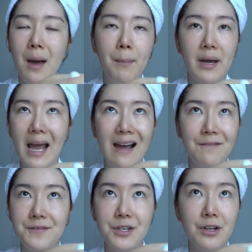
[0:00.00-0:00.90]
but
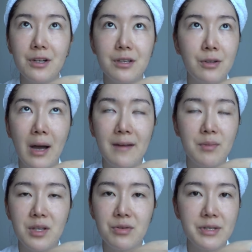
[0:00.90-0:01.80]
after, you know, I've
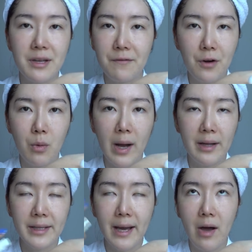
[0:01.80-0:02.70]
been using it for a
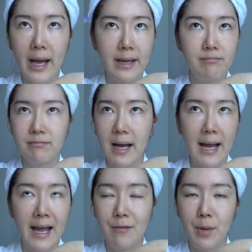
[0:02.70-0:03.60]
while now, I
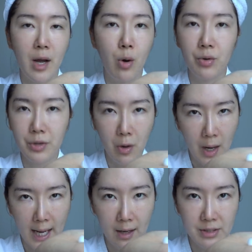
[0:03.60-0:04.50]
have my own
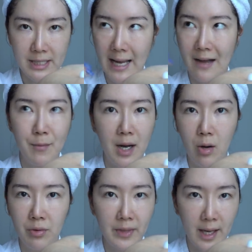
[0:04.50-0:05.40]
know-hows and I have my
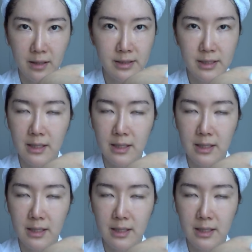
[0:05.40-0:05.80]
own things.